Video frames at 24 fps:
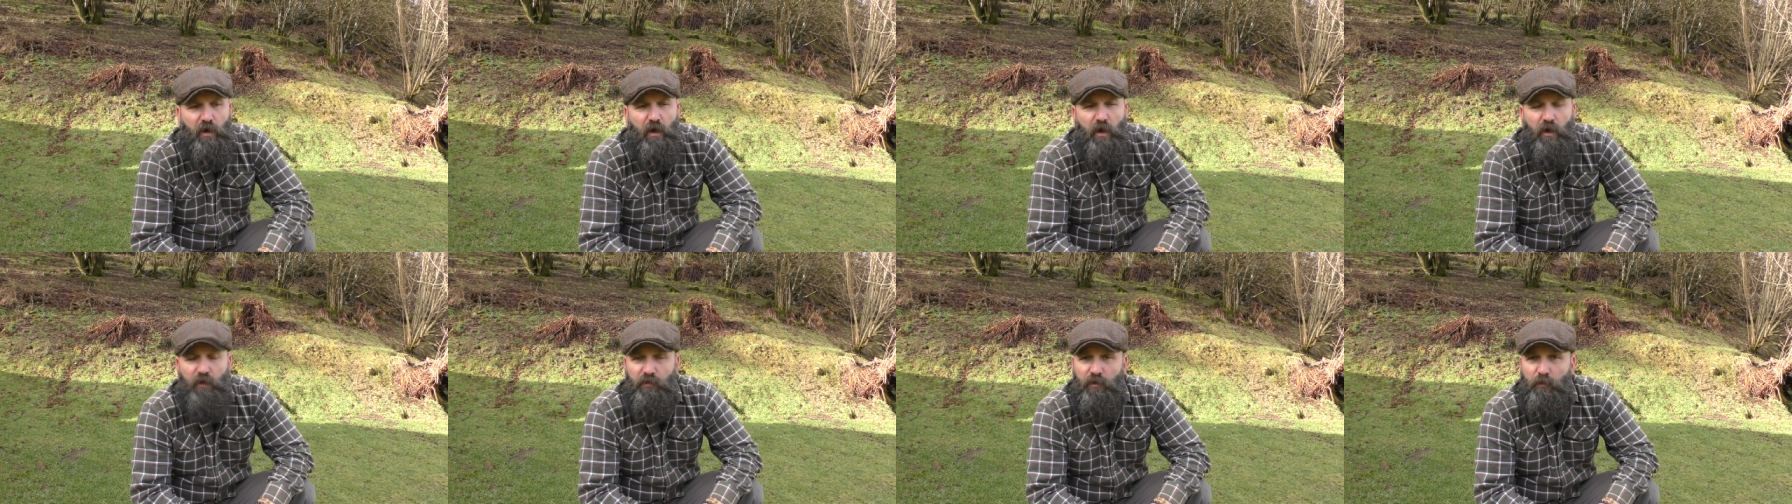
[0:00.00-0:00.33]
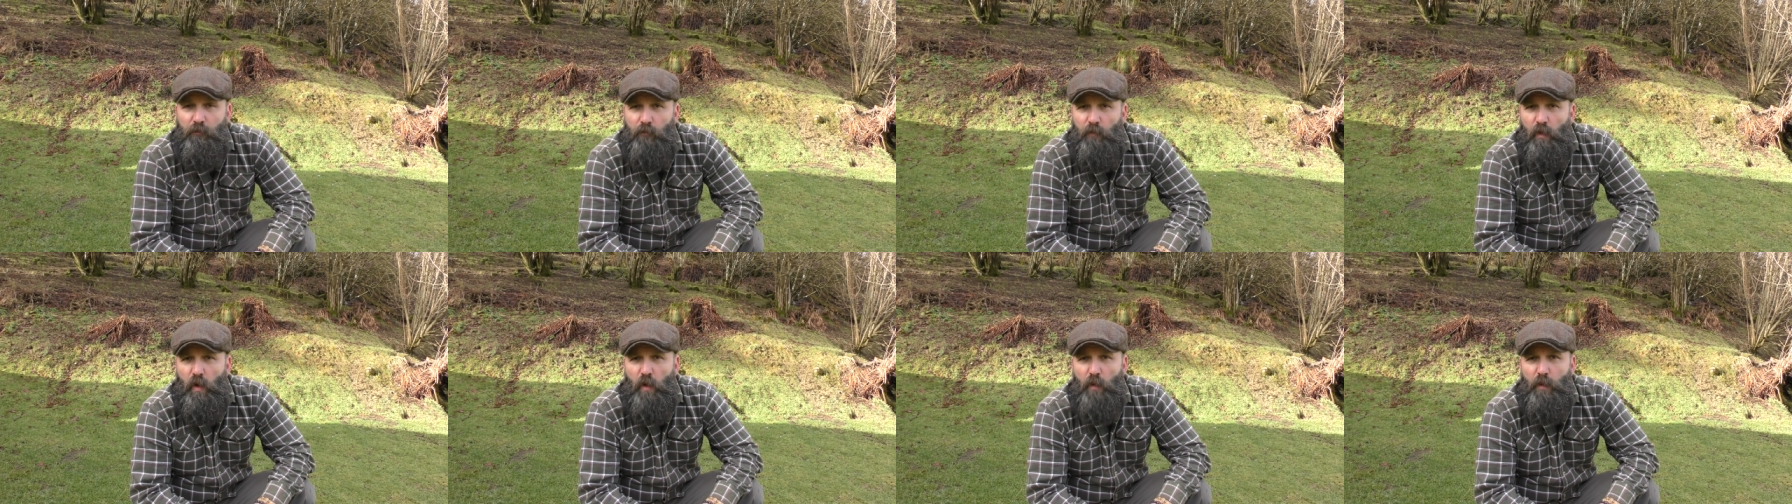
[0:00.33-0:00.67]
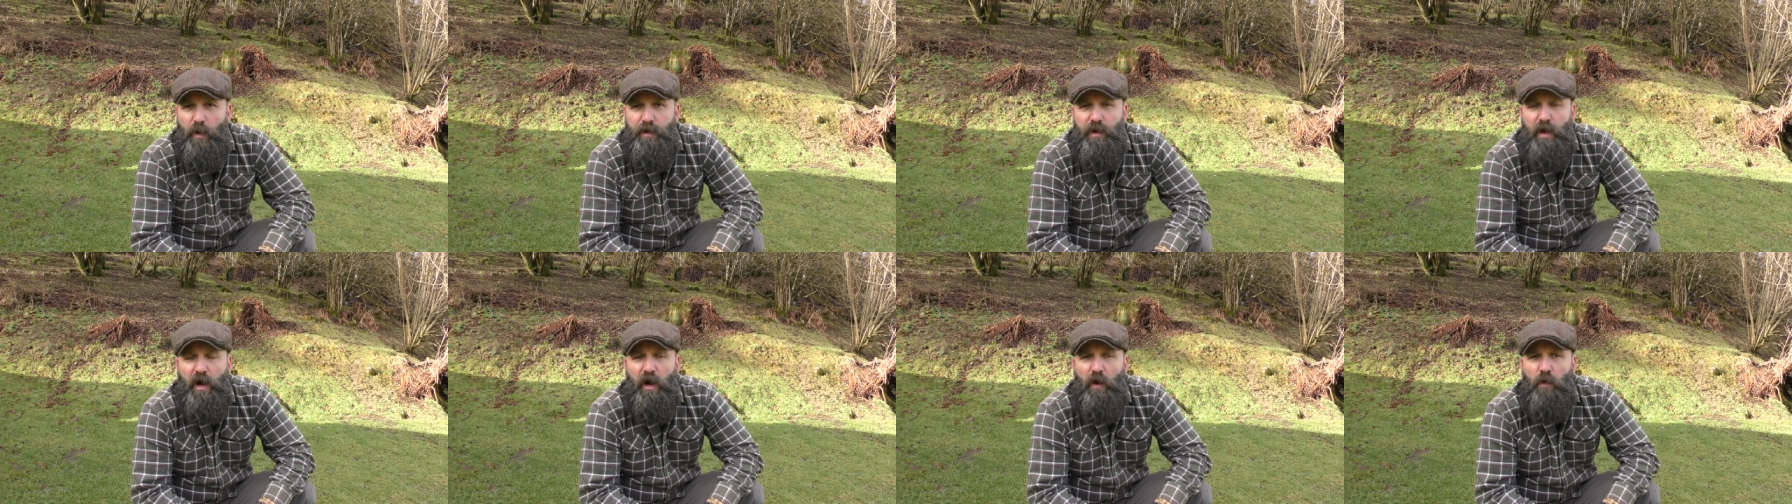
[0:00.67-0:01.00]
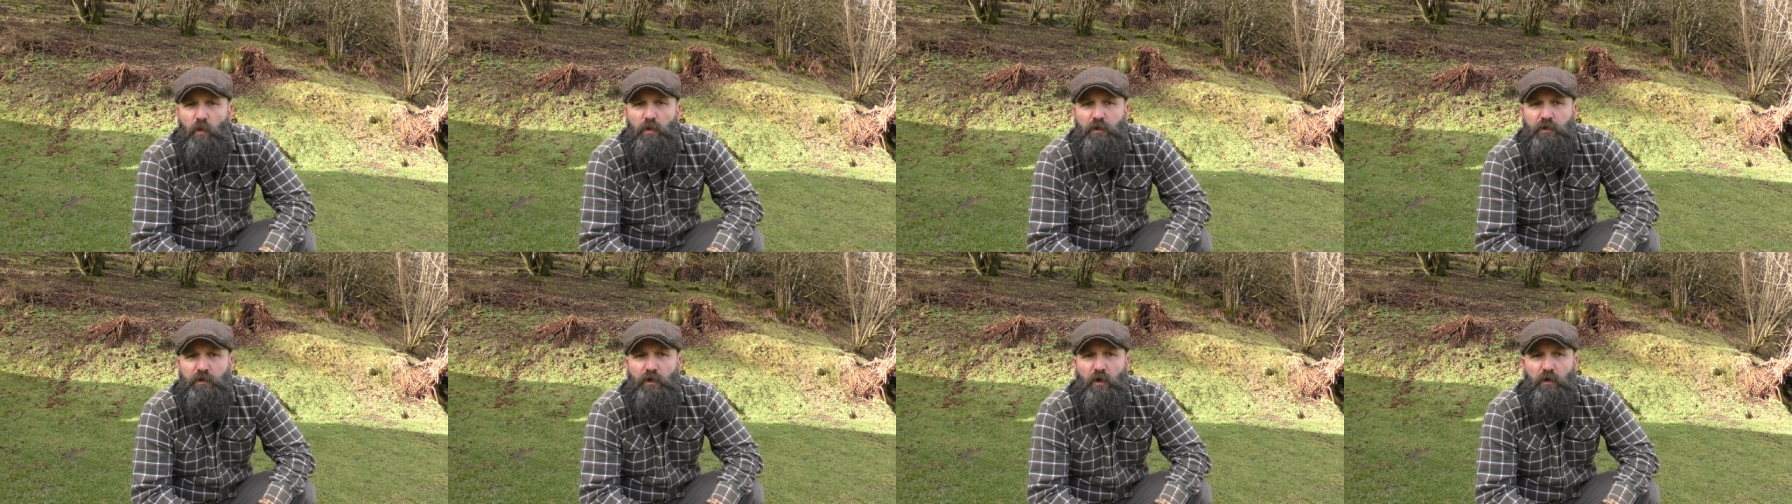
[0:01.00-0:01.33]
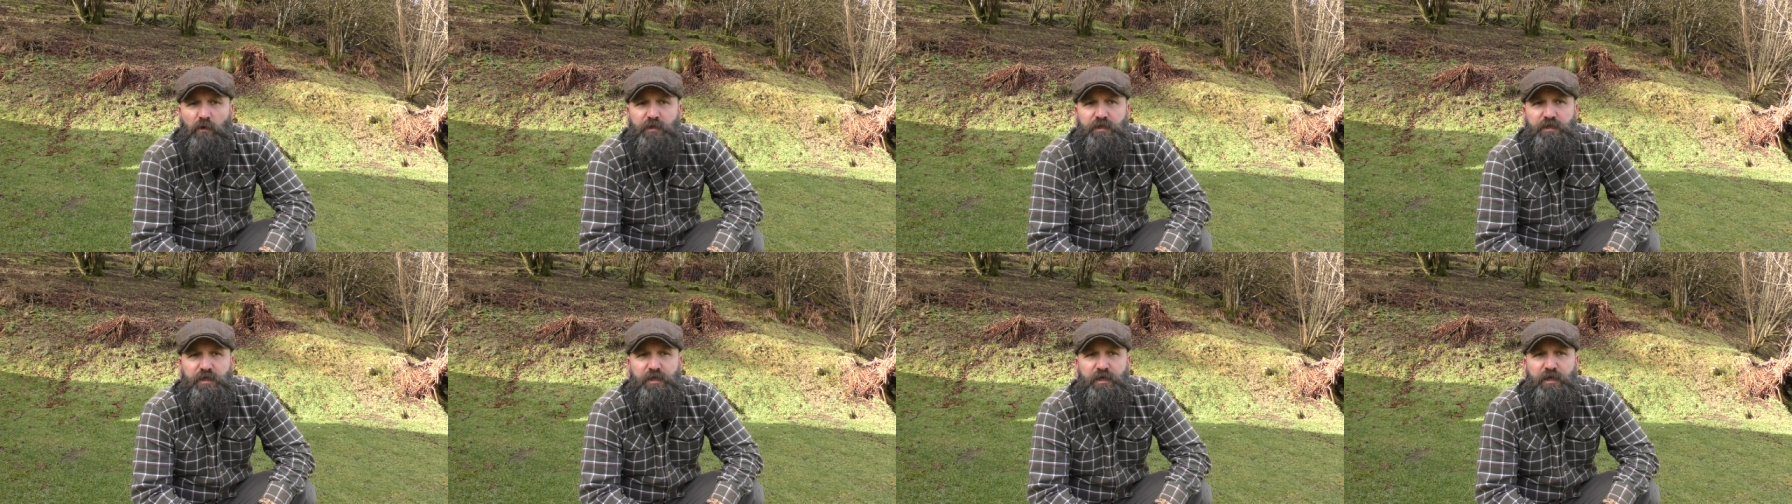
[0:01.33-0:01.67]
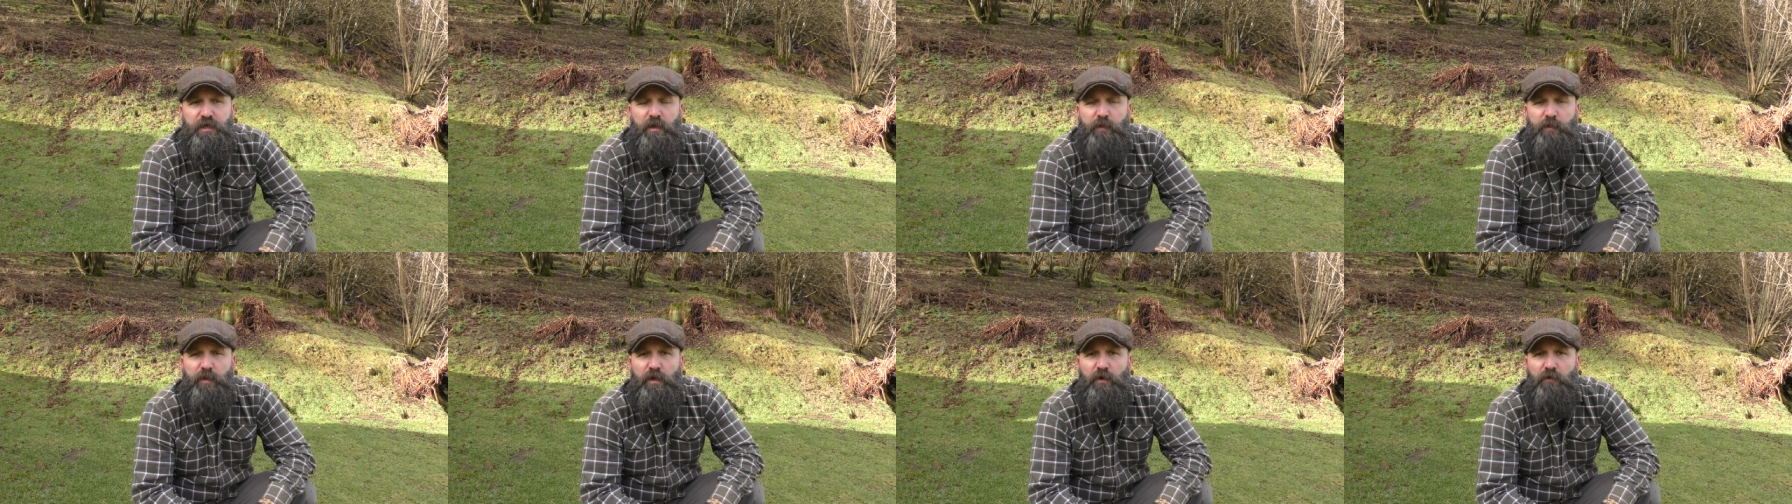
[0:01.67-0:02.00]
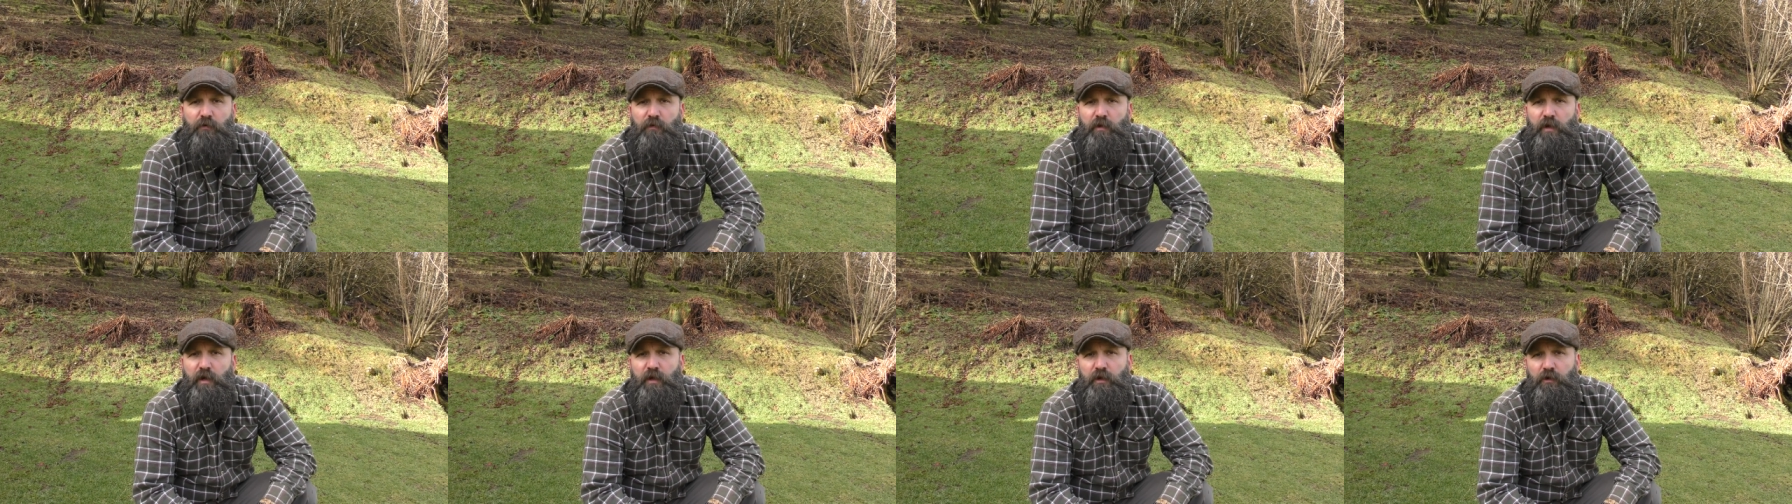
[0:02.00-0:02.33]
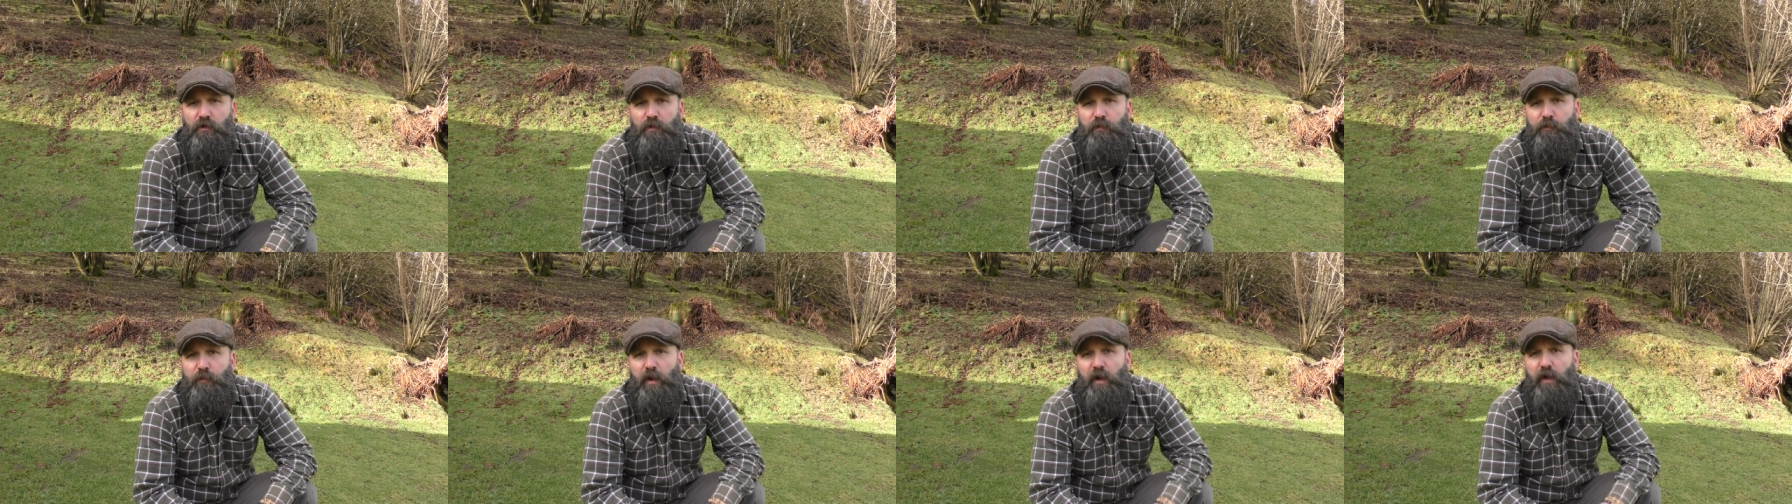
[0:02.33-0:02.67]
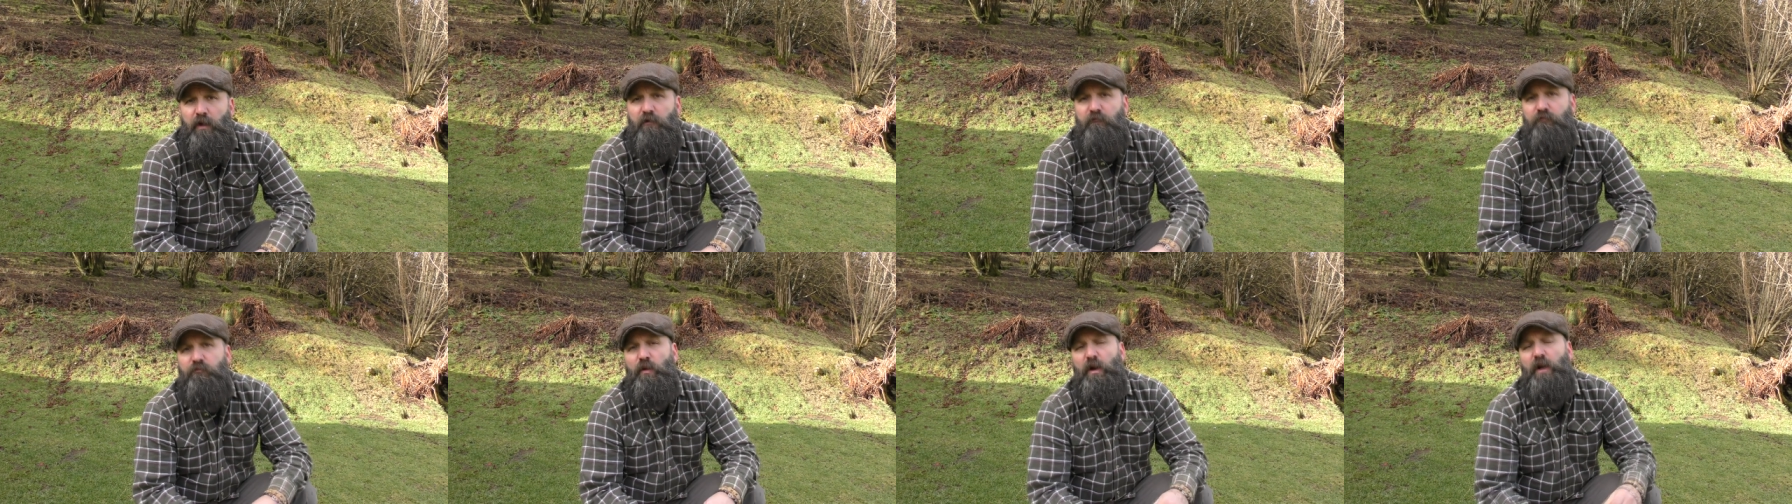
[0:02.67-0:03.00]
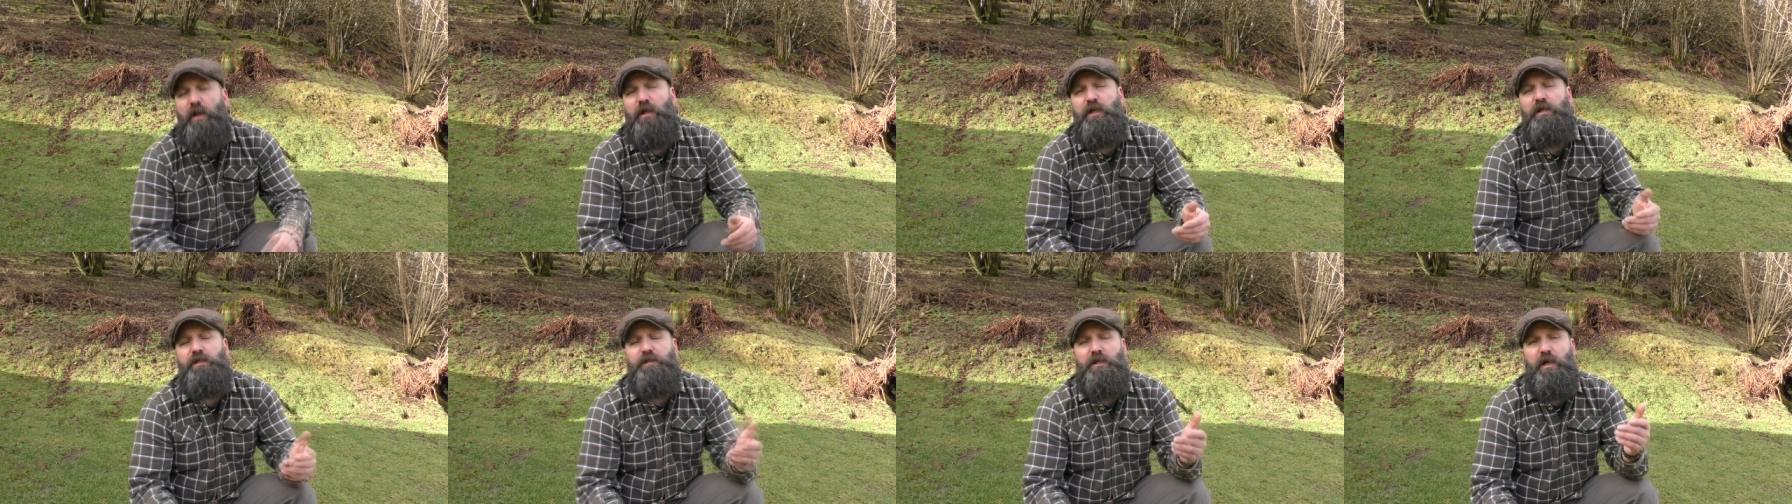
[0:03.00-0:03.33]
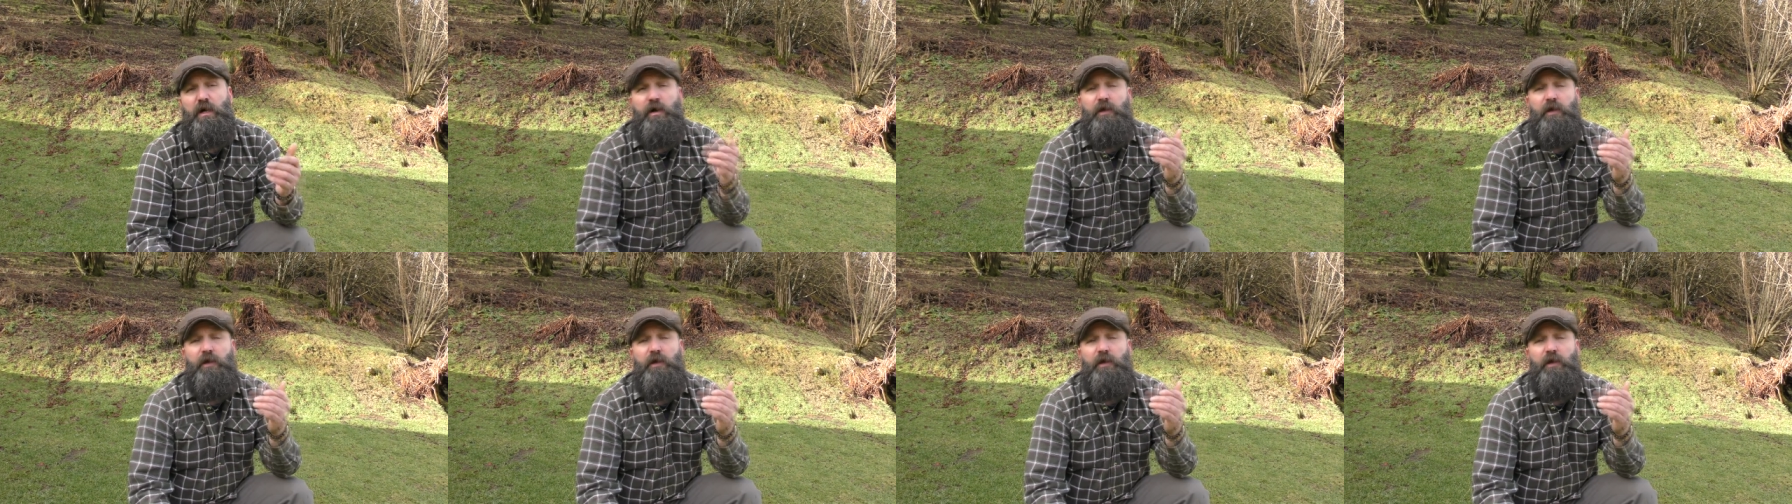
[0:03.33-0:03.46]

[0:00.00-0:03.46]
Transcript: at the moment I would consider to be a really good pair of wellies.